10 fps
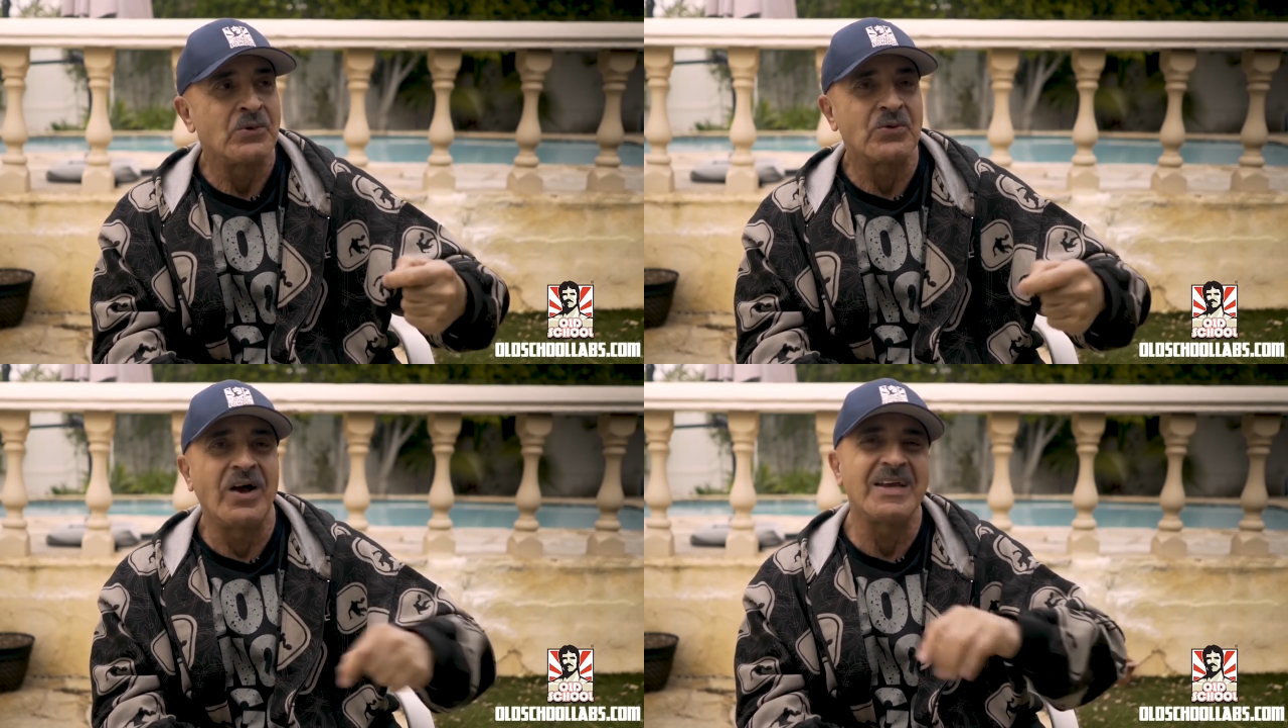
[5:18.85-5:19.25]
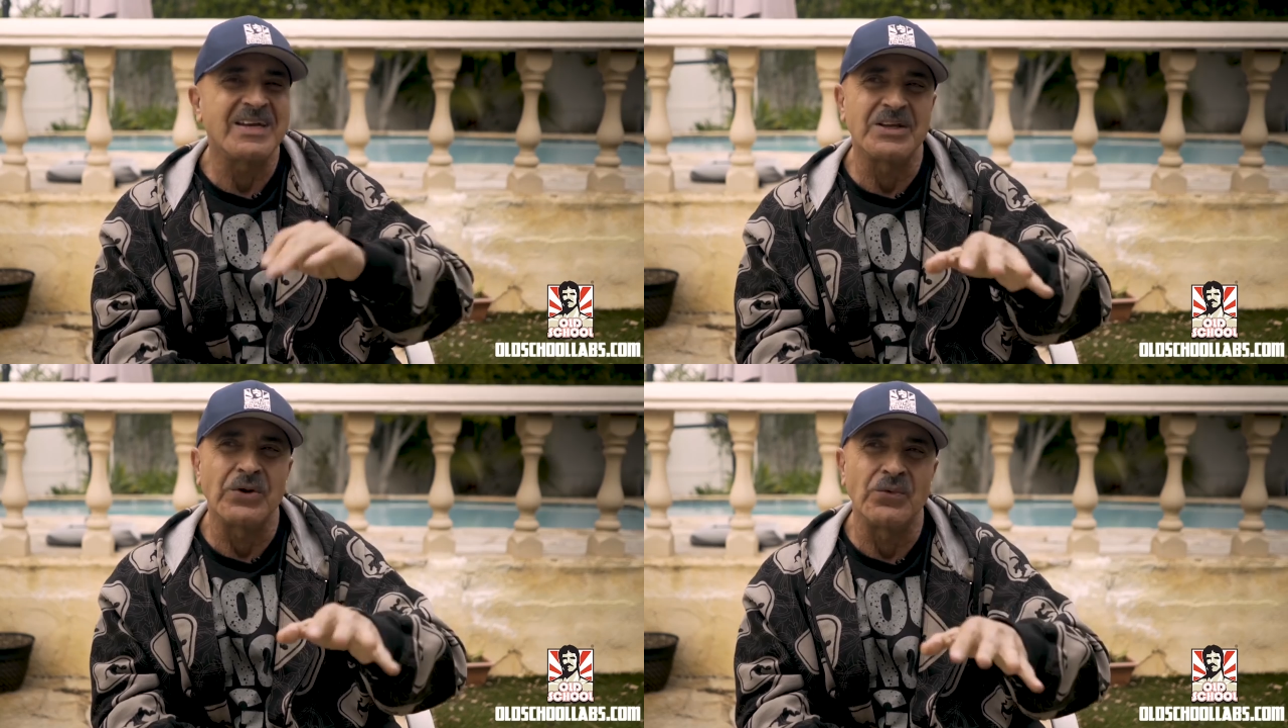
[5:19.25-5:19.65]
So I
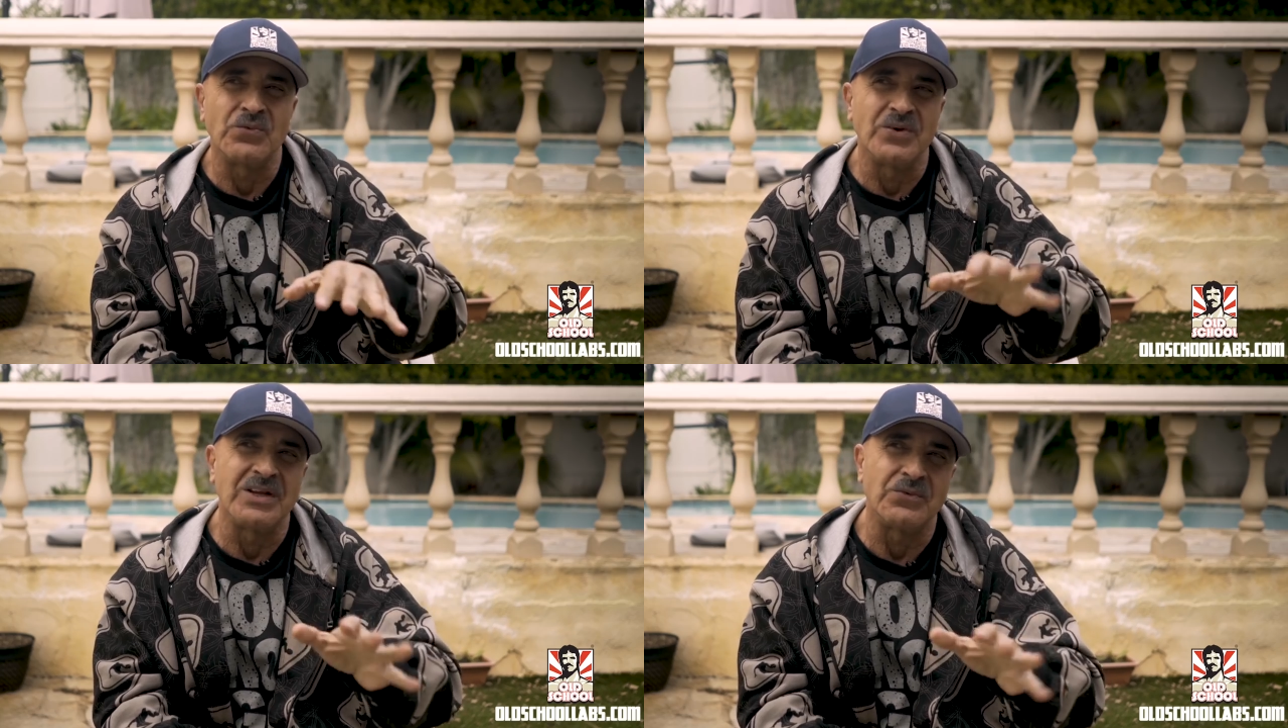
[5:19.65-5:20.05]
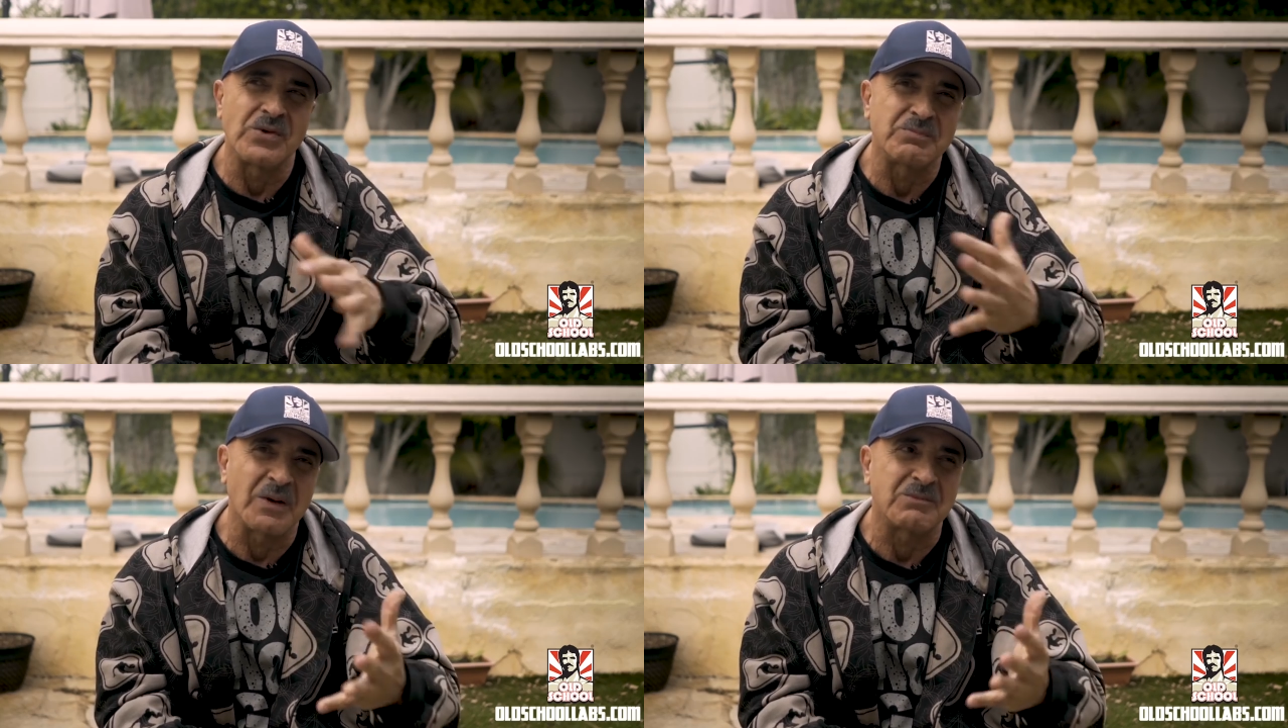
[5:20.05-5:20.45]
kind of really
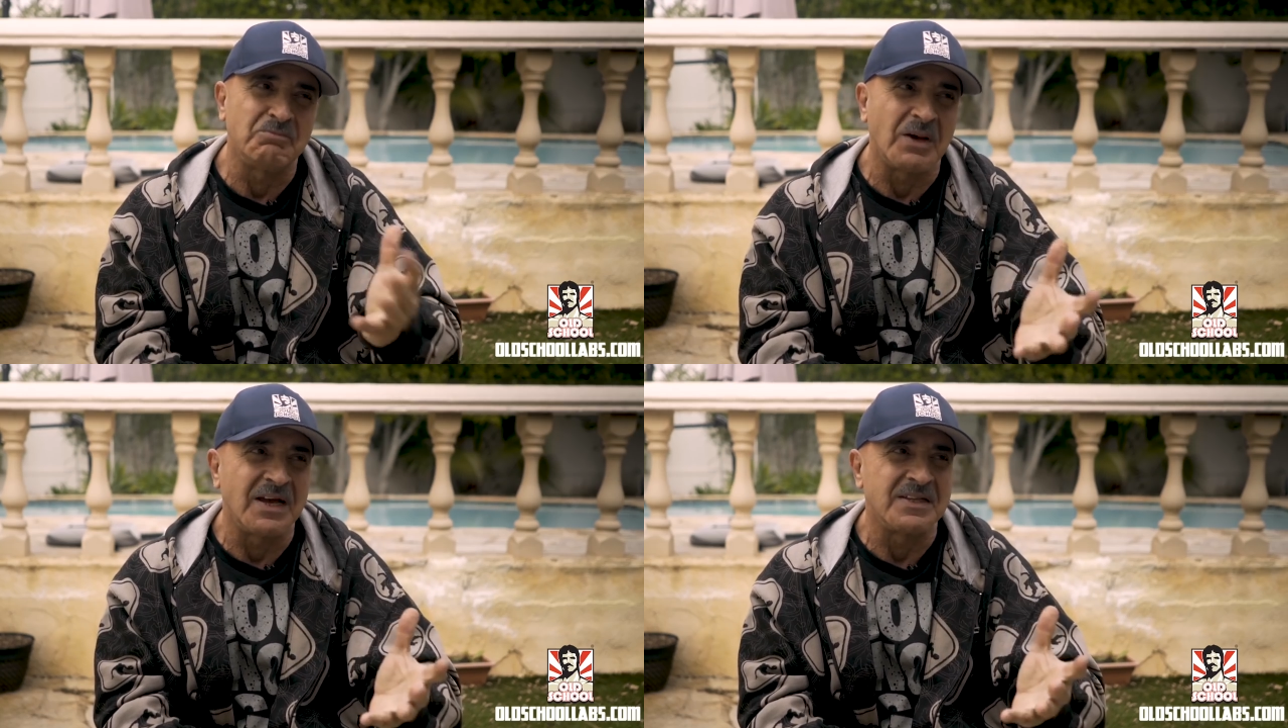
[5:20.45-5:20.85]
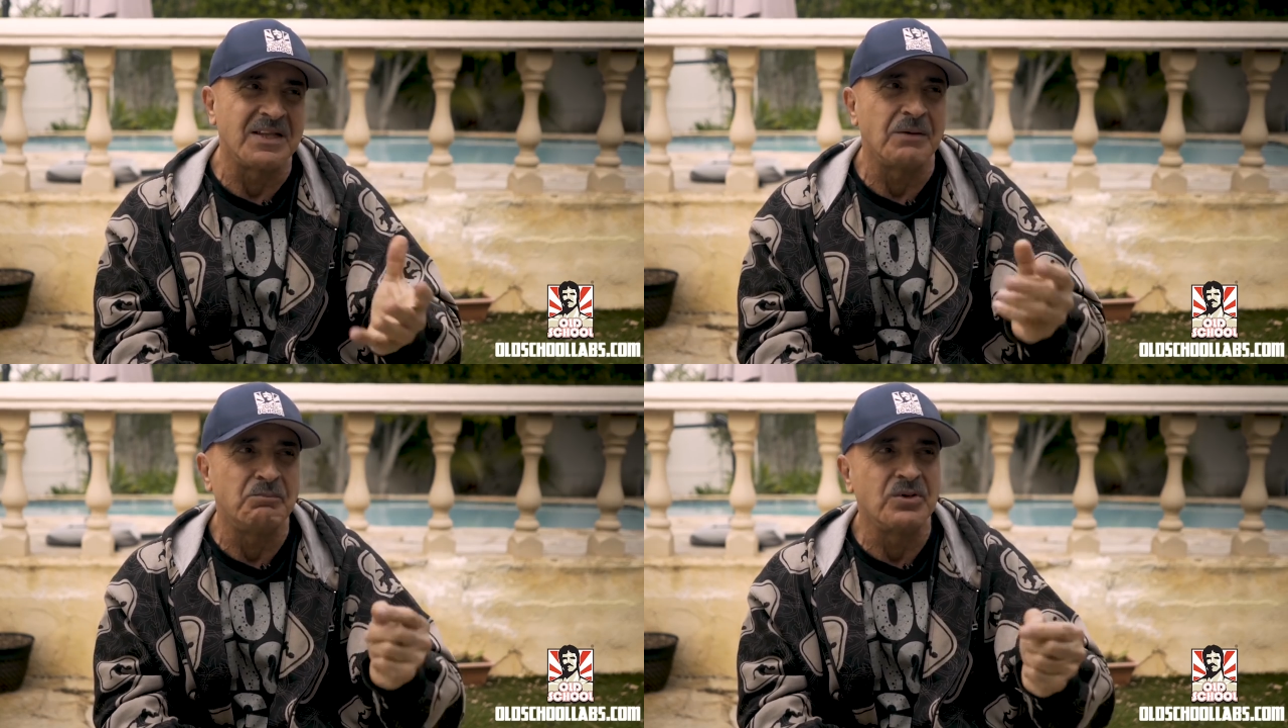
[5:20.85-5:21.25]
respect
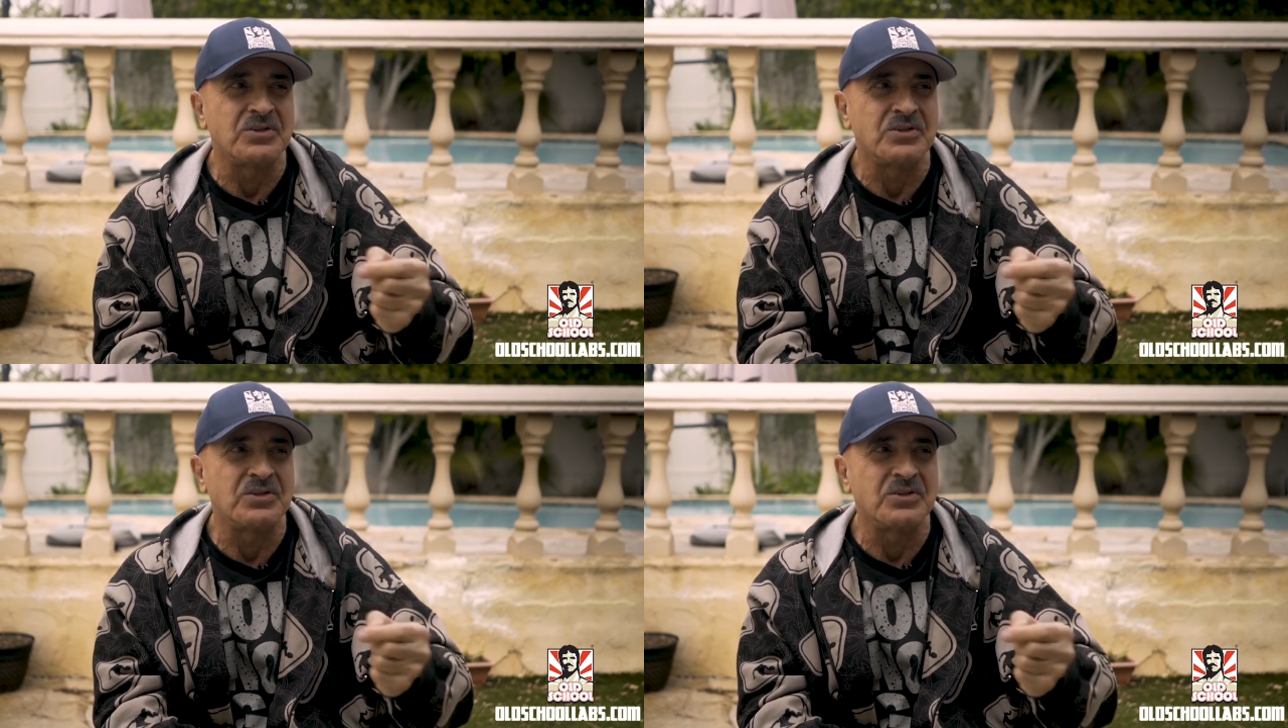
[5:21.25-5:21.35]
band that